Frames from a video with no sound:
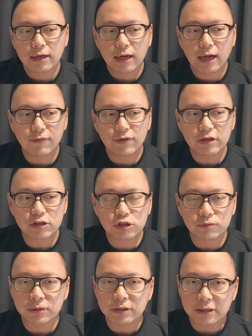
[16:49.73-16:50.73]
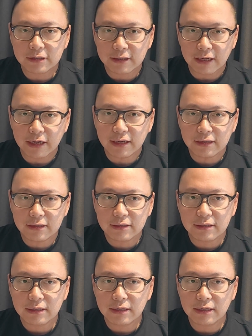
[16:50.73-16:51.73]
Having a Jupiter there,
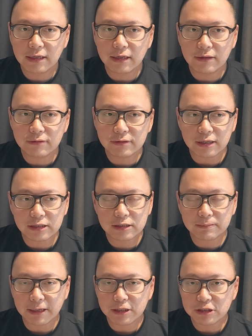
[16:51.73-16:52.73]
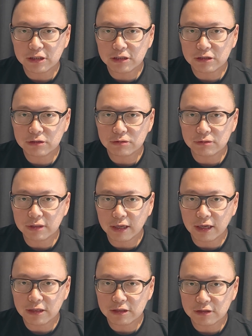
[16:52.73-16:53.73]
it gives expansion to
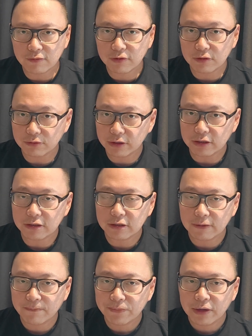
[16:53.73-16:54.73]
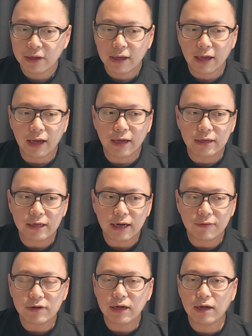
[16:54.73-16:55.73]
gains of career. And
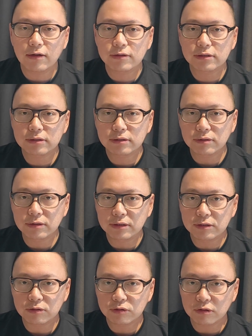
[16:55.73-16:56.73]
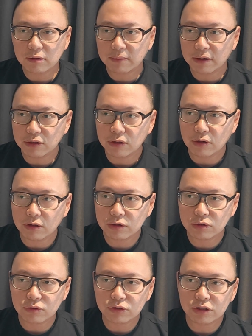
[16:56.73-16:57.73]
11th house is also about your
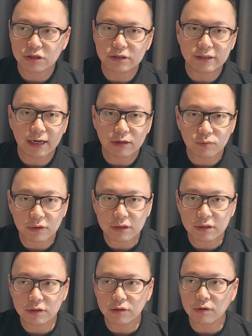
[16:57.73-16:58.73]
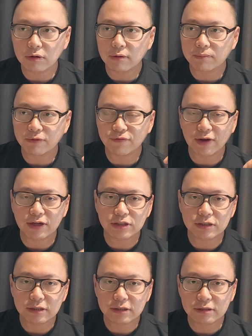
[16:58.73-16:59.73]
social network, your
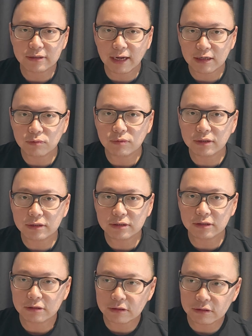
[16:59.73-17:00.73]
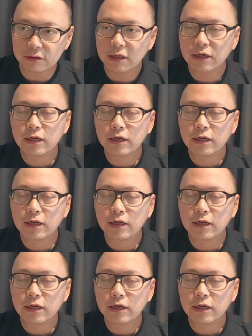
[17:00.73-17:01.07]
professional network circle.